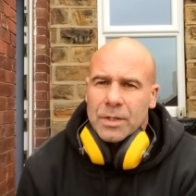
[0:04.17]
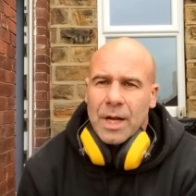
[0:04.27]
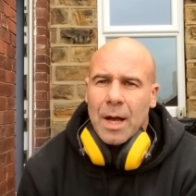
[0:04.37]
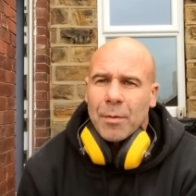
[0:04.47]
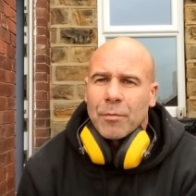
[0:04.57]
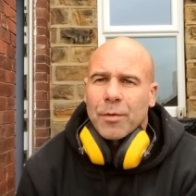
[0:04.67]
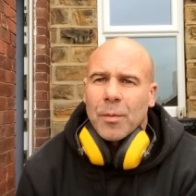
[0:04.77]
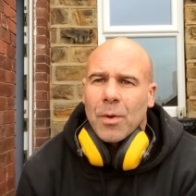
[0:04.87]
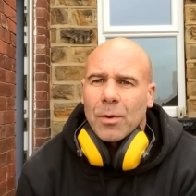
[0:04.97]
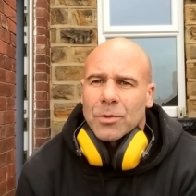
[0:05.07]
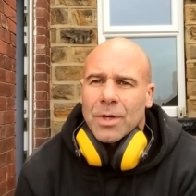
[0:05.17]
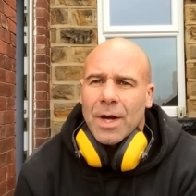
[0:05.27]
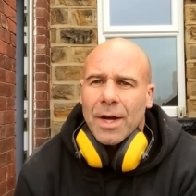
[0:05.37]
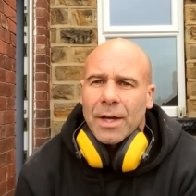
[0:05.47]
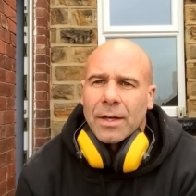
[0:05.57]
Simon from All
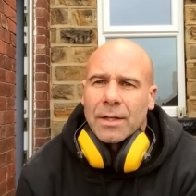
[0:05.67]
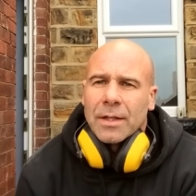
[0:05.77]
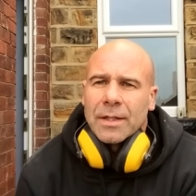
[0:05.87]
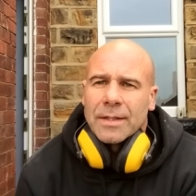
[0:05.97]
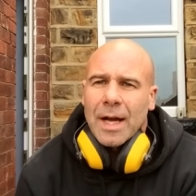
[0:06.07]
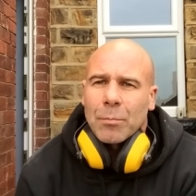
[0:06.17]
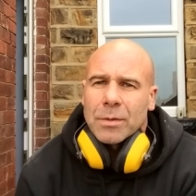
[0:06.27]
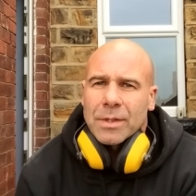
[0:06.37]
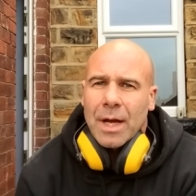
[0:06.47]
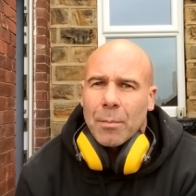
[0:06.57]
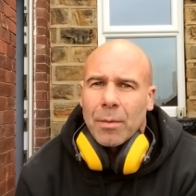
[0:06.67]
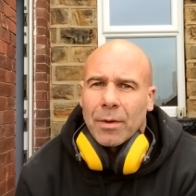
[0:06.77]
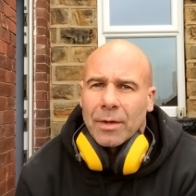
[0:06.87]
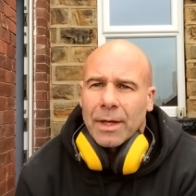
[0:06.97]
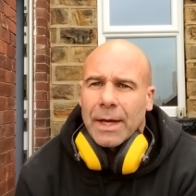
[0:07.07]
Dry, Damp Sam
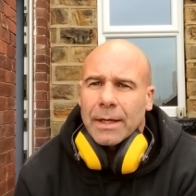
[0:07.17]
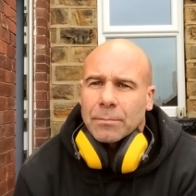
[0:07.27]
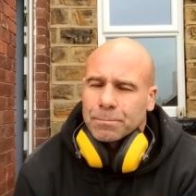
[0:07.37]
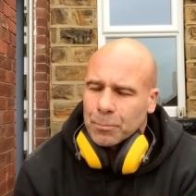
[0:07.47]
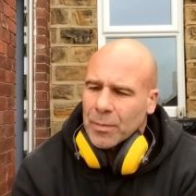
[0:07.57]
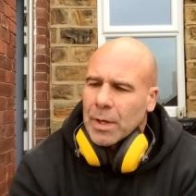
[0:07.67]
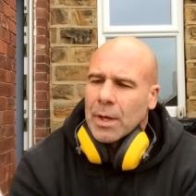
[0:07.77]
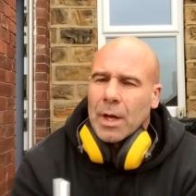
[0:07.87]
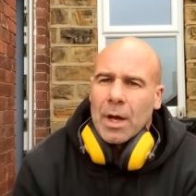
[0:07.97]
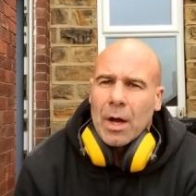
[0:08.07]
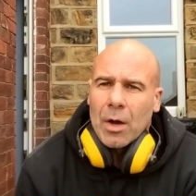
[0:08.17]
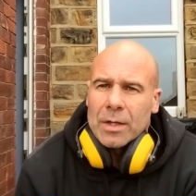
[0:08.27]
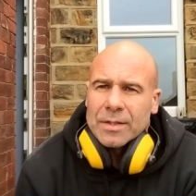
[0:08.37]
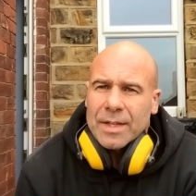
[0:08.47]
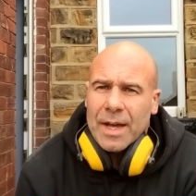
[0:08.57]
here.
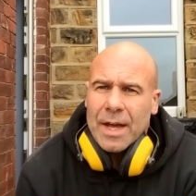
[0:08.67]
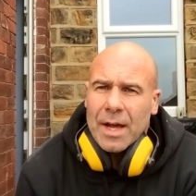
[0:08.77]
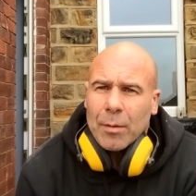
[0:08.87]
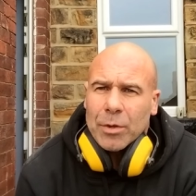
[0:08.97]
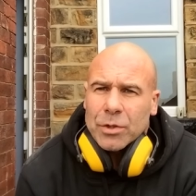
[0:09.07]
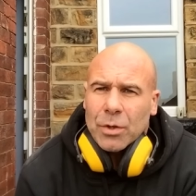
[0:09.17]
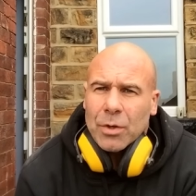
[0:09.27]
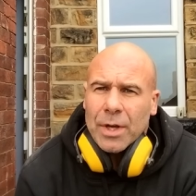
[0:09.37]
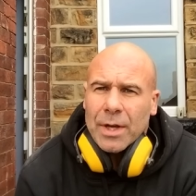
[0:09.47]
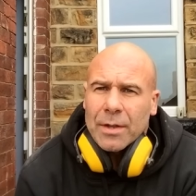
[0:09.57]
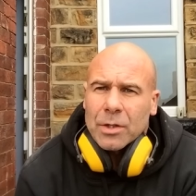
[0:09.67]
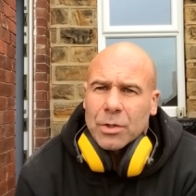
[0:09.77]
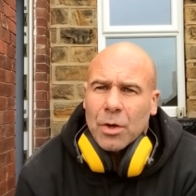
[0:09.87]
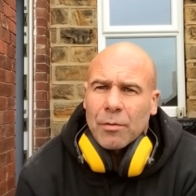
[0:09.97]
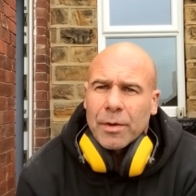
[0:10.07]
Today I'm going to show you in this
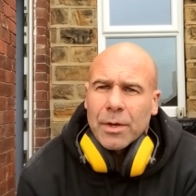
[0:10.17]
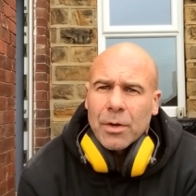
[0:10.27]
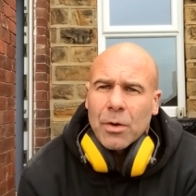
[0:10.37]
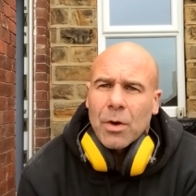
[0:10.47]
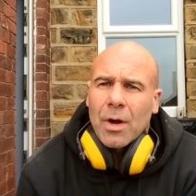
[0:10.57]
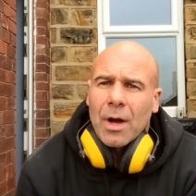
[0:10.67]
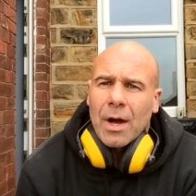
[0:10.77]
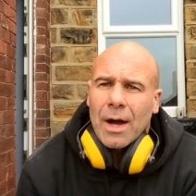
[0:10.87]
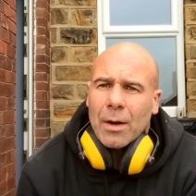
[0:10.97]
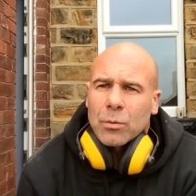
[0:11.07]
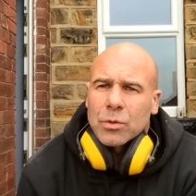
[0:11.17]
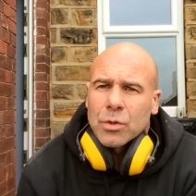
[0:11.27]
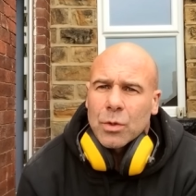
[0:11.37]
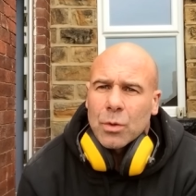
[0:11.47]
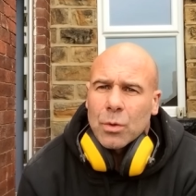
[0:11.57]
short video how
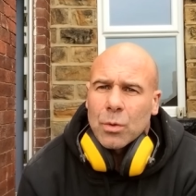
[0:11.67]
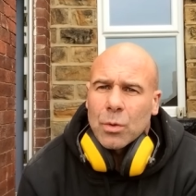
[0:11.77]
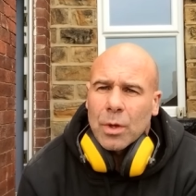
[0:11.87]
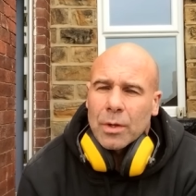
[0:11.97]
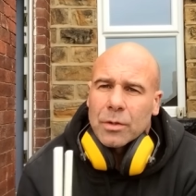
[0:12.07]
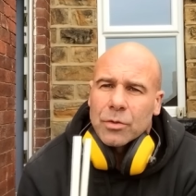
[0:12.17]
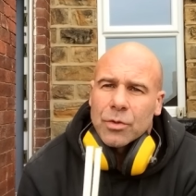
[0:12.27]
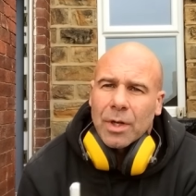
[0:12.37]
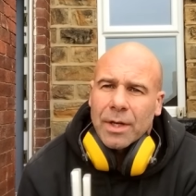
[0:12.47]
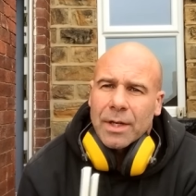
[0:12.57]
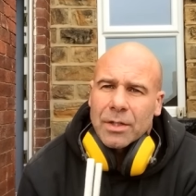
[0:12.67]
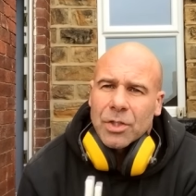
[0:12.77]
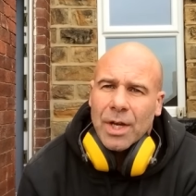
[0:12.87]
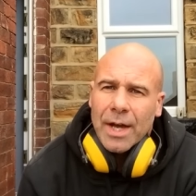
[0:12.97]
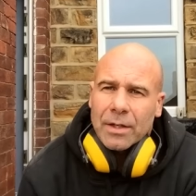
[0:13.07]
to drill and
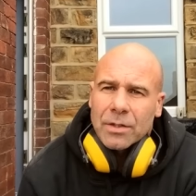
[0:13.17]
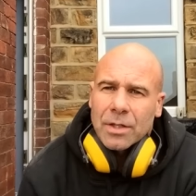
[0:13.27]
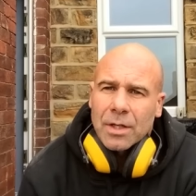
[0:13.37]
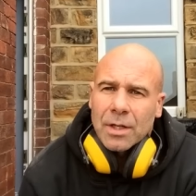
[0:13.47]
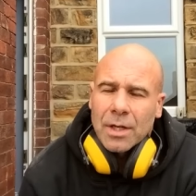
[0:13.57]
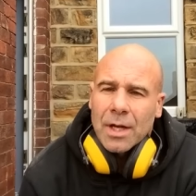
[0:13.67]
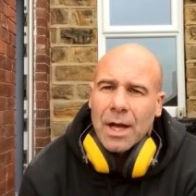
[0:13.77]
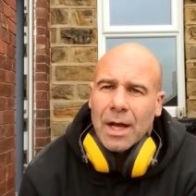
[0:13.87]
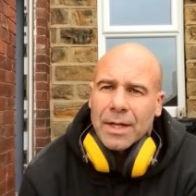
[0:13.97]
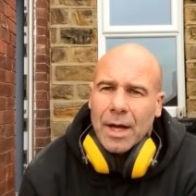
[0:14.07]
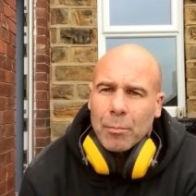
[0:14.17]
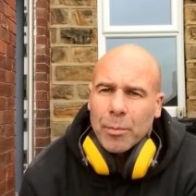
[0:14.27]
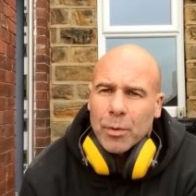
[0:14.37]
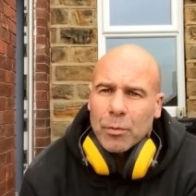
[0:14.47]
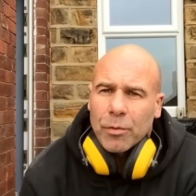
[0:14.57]
inject a
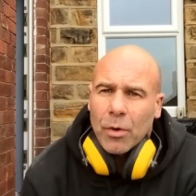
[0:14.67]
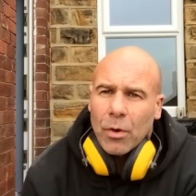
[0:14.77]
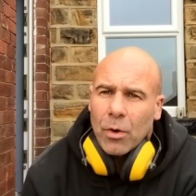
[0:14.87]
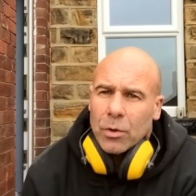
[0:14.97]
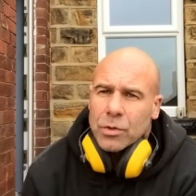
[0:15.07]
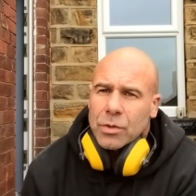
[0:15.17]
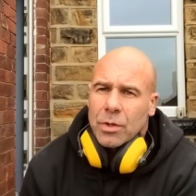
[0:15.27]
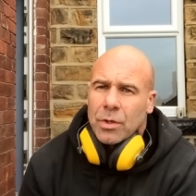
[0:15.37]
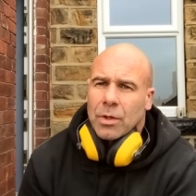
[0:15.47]
damp proof course.